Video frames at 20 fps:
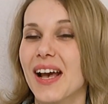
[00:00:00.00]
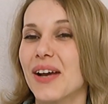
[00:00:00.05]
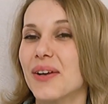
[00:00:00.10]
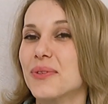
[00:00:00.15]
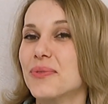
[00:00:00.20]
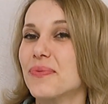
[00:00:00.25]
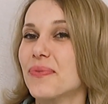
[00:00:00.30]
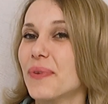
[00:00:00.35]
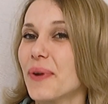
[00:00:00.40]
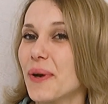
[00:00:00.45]
I
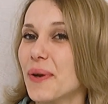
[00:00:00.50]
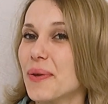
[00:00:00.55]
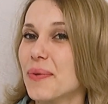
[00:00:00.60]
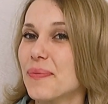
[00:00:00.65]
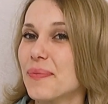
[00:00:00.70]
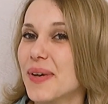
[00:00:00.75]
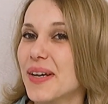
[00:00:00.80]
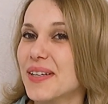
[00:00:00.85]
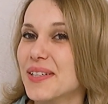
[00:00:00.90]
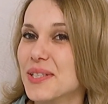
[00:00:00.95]
would very
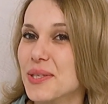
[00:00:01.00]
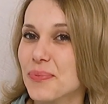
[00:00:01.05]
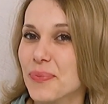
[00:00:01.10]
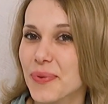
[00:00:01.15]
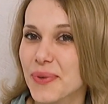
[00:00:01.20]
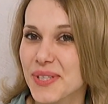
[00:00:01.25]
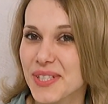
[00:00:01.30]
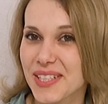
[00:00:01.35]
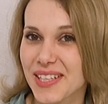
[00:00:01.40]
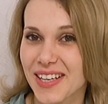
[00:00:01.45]
much
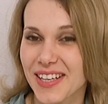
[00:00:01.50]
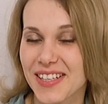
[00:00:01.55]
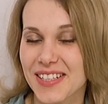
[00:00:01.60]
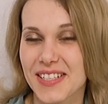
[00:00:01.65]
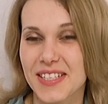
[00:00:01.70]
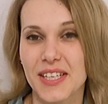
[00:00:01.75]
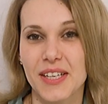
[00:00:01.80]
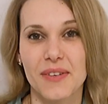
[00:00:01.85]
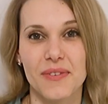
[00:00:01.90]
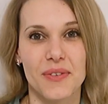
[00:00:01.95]

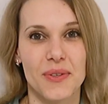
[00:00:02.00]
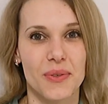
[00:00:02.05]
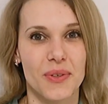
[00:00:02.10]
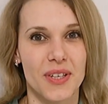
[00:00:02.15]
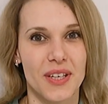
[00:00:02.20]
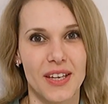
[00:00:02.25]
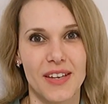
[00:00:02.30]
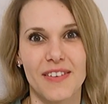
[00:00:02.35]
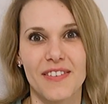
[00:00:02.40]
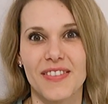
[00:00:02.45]
appreciate if you
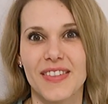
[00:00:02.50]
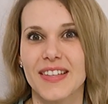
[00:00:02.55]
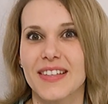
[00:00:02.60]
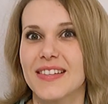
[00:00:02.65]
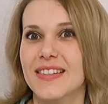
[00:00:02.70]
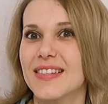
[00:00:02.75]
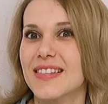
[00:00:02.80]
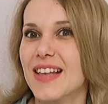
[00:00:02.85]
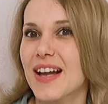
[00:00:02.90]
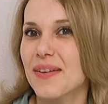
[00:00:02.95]
give the
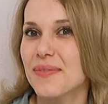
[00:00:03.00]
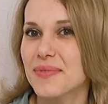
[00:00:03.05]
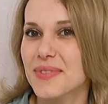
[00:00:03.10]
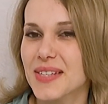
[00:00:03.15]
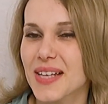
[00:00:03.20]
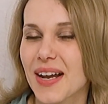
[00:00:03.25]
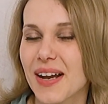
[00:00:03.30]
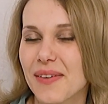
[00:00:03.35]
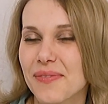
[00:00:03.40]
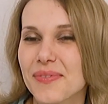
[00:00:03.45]
thumbs
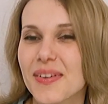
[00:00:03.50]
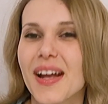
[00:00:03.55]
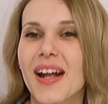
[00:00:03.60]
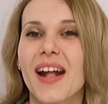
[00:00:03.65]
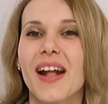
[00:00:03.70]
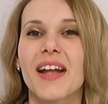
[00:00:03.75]
up,